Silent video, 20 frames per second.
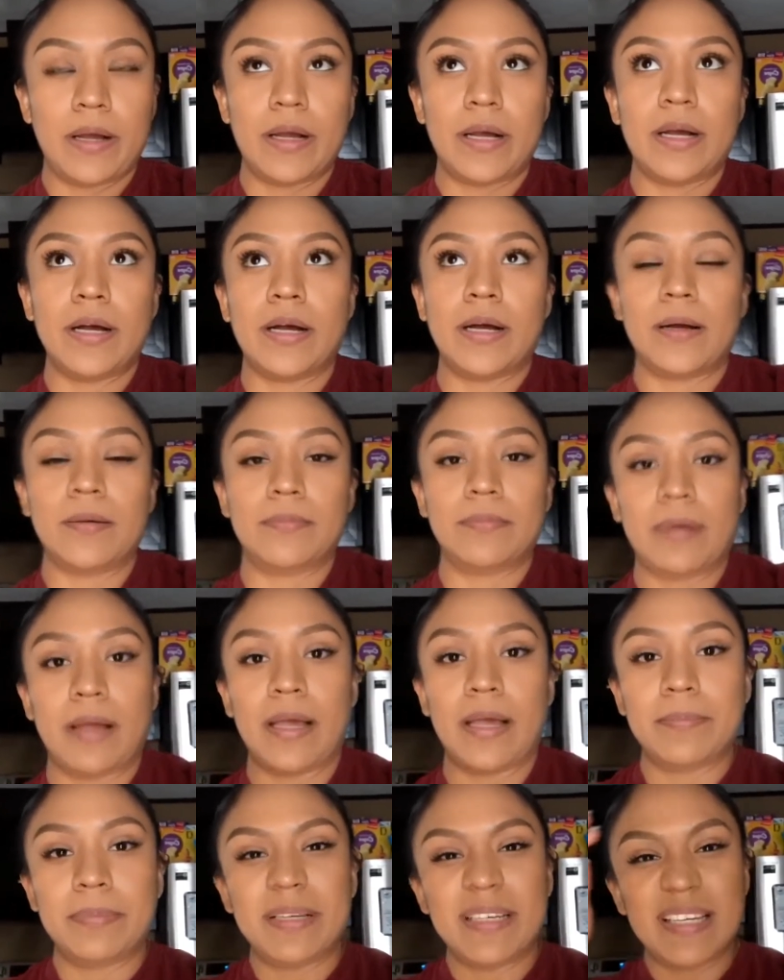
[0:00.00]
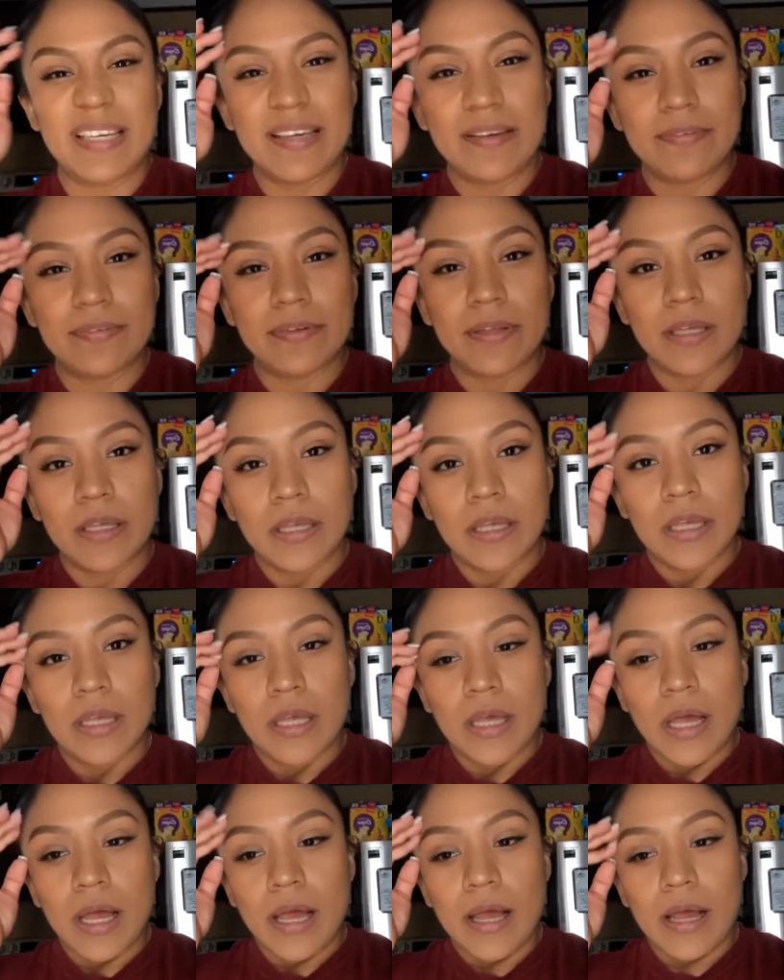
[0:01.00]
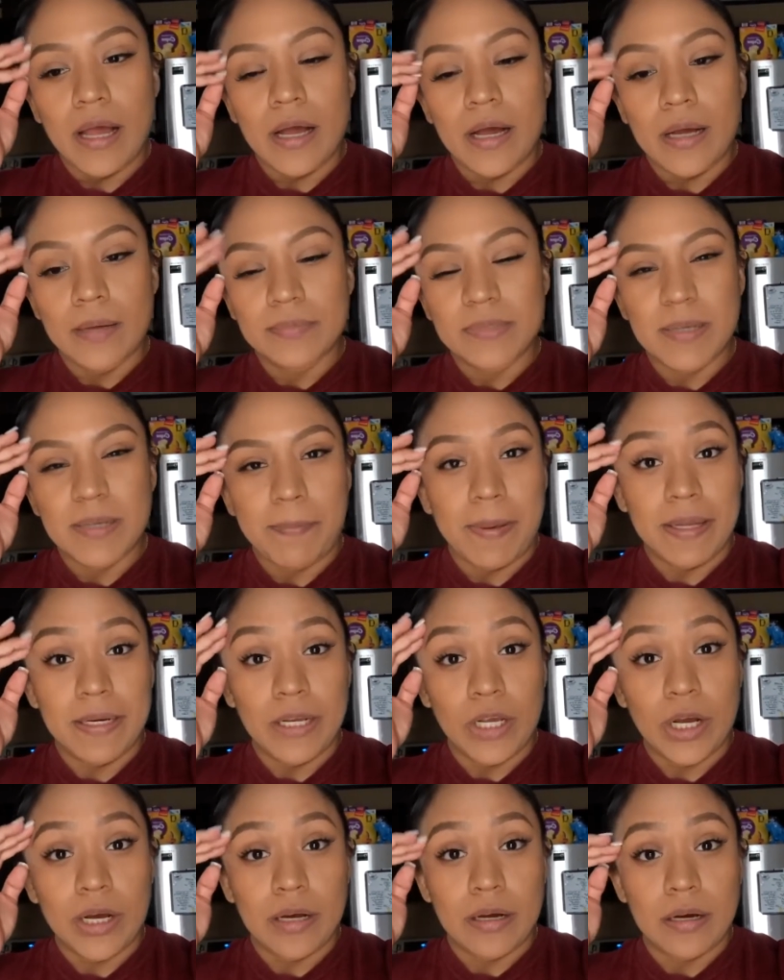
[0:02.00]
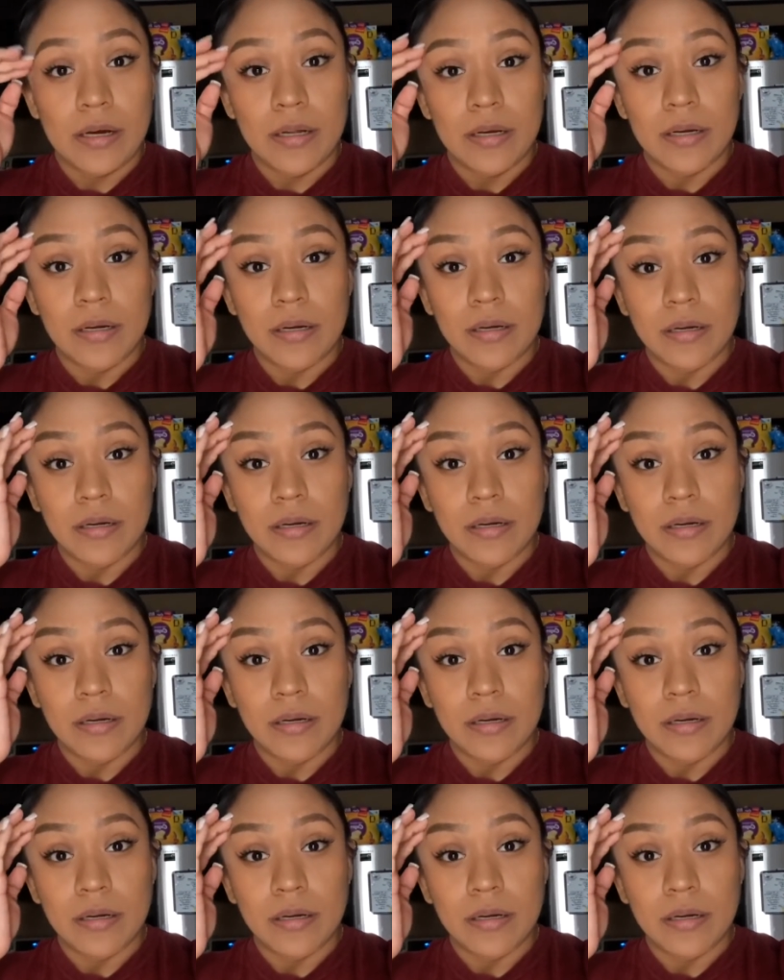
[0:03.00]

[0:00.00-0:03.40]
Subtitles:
I believe, depending on